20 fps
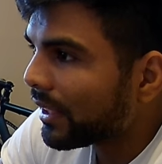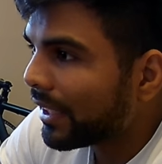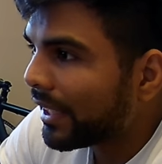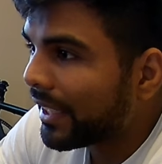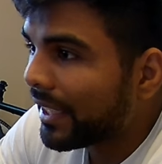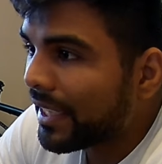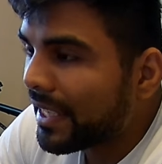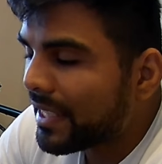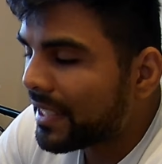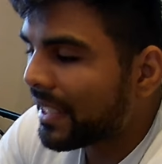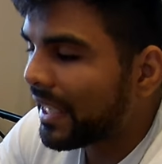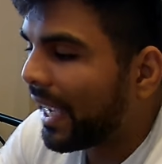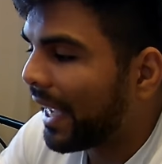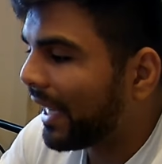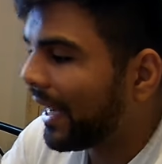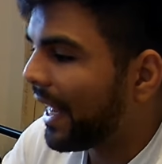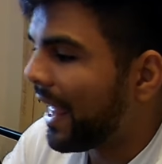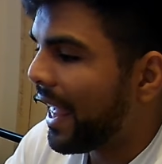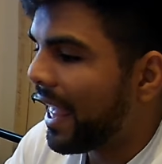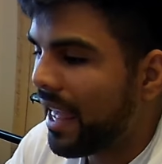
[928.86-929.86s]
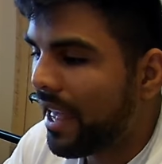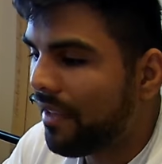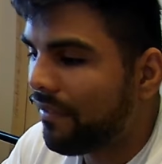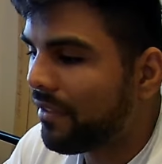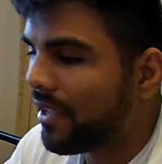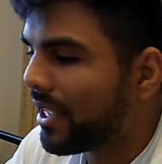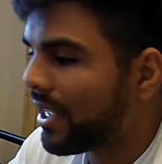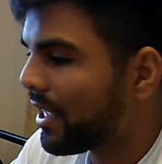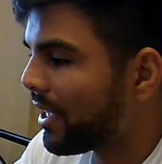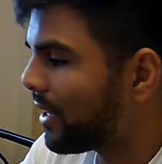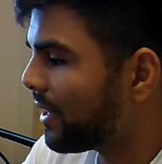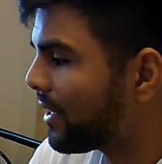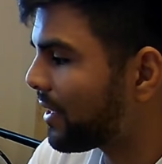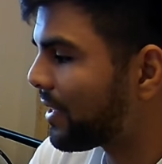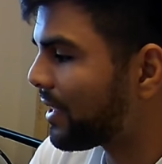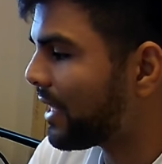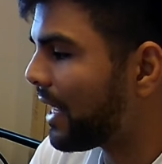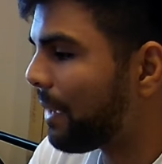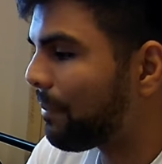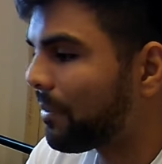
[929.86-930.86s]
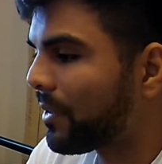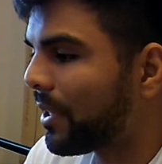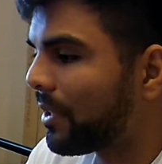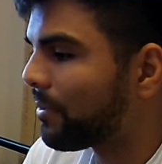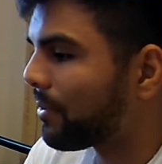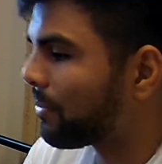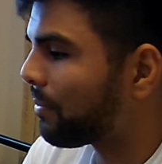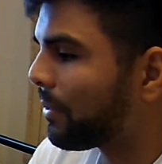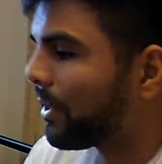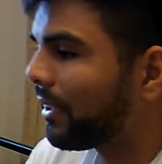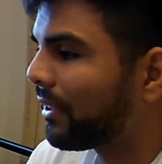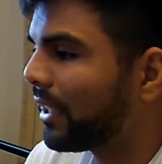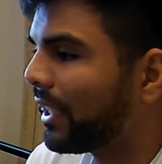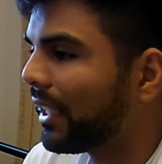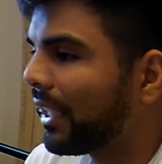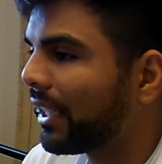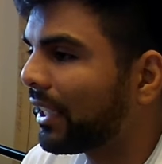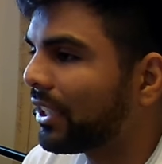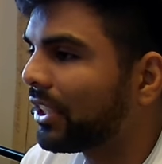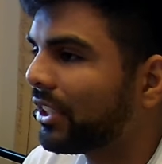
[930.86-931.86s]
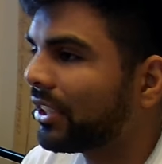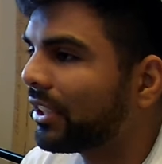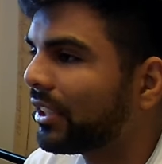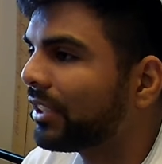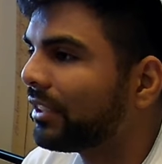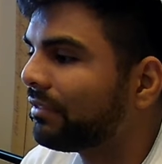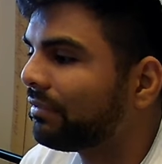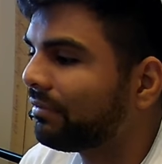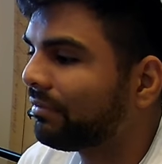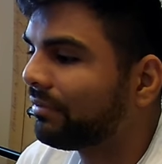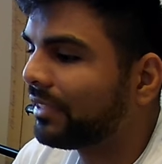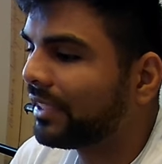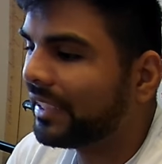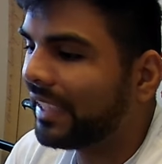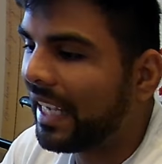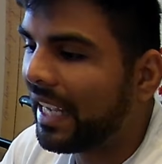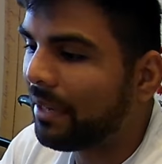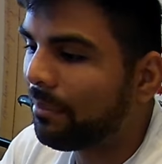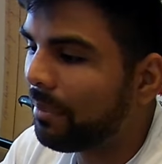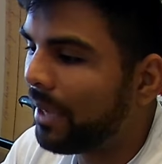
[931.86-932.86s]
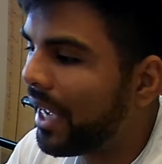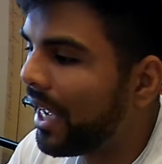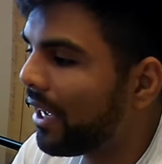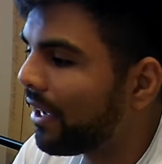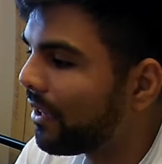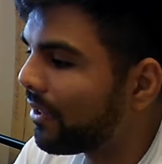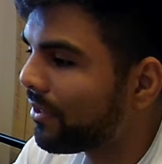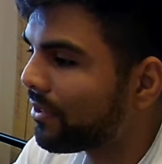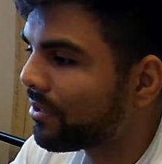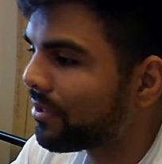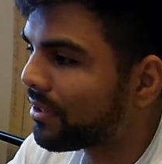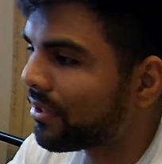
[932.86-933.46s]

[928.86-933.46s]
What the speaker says: it is kind of heavy. This laptop's probably like a good 10 pounds,